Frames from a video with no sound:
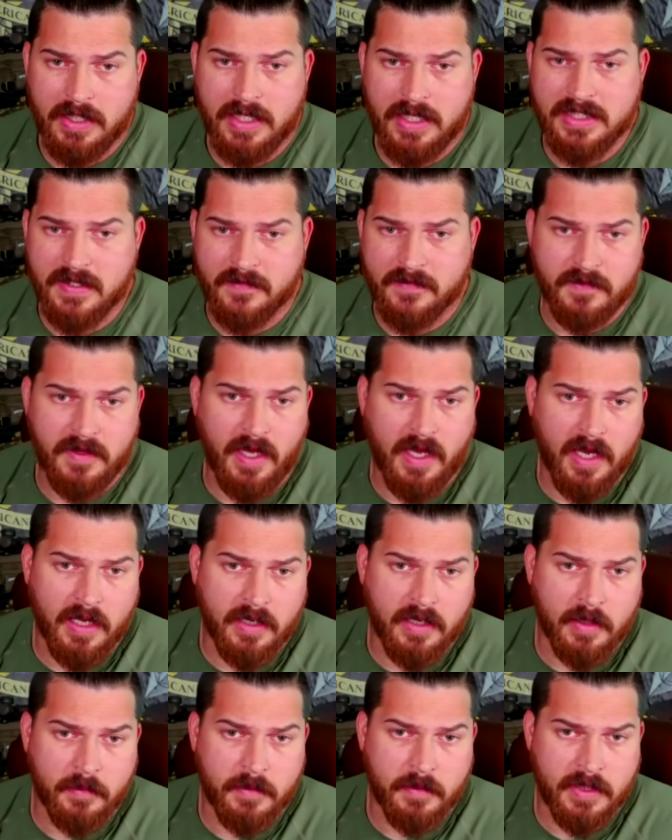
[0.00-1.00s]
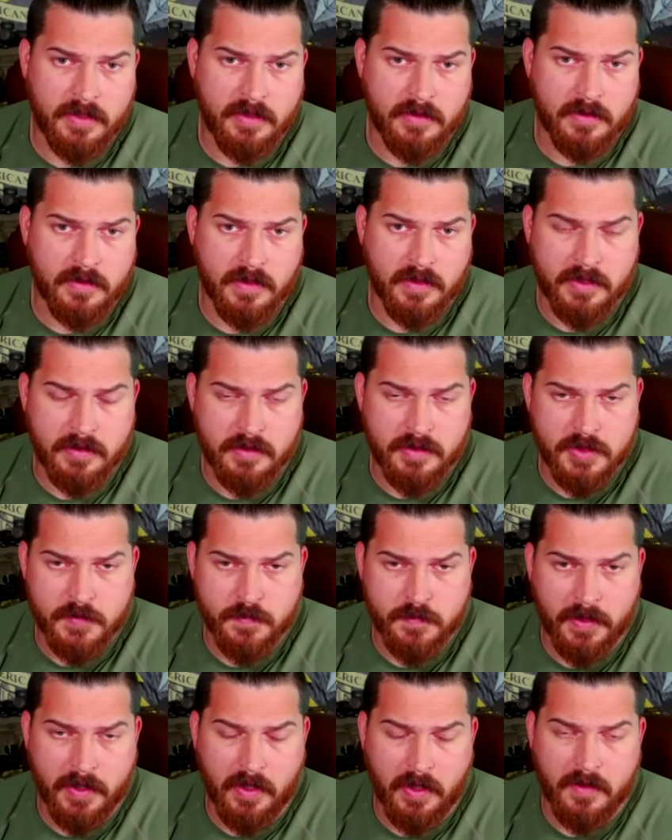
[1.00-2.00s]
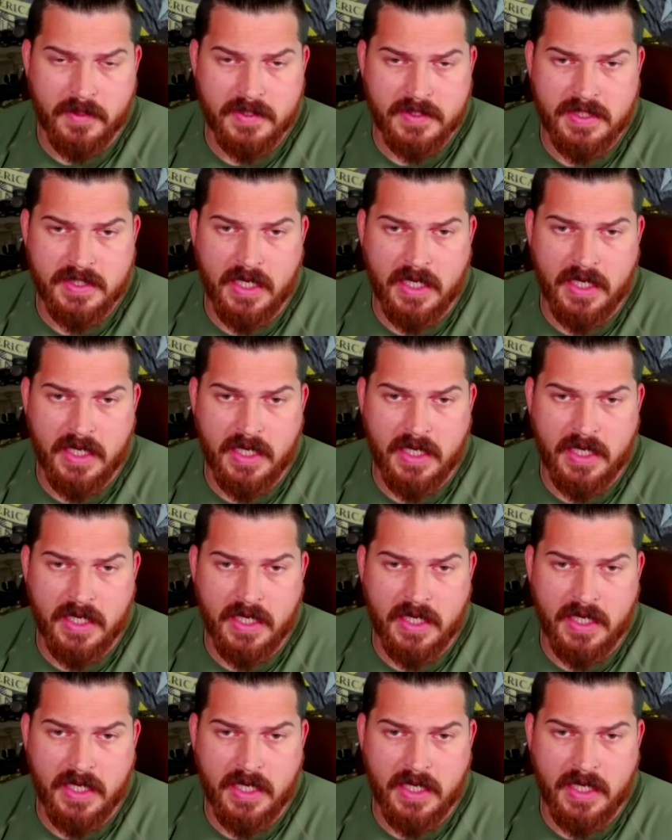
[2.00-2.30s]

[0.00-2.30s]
Because if not, I mean, then just put all the